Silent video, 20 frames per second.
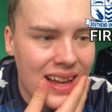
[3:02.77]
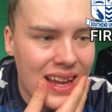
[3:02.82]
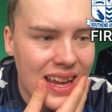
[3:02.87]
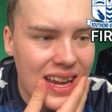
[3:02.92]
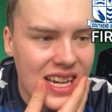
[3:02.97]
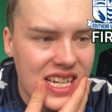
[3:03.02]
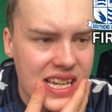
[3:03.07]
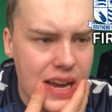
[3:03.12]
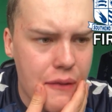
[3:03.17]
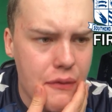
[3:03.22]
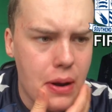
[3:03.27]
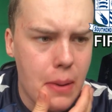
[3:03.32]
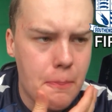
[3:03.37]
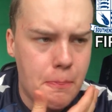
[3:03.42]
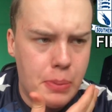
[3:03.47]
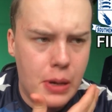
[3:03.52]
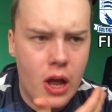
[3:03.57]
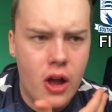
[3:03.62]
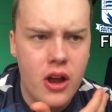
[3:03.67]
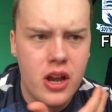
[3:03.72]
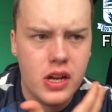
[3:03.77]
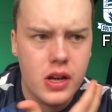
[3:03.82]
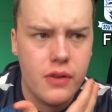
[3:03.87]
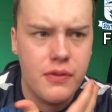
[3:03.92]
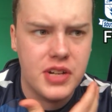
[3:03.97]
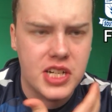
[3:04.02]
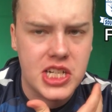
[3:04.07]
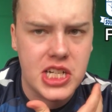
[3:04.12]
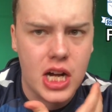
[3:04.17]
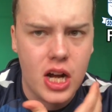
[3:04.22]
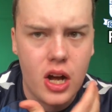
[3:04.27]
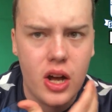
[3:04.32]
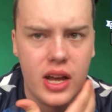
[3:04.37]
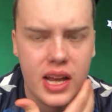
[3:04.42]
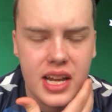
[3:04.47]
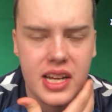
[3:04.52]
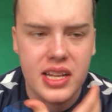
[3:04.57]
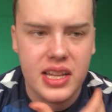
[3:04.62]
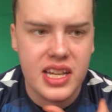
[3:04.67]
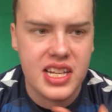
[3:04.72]
He's having a blind of a start
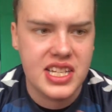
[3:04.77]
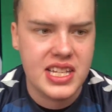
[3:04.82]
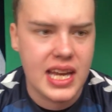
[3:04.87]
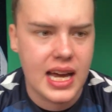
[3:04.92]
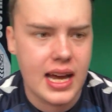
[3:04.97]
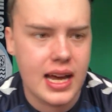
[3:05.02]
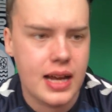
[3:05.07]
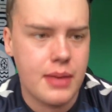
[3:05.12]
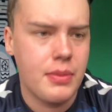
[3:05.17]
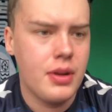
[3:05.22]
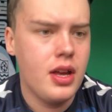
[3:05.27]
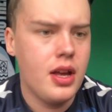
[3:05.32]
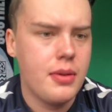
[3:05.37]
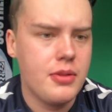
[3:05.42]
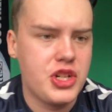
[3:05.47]
here to this game.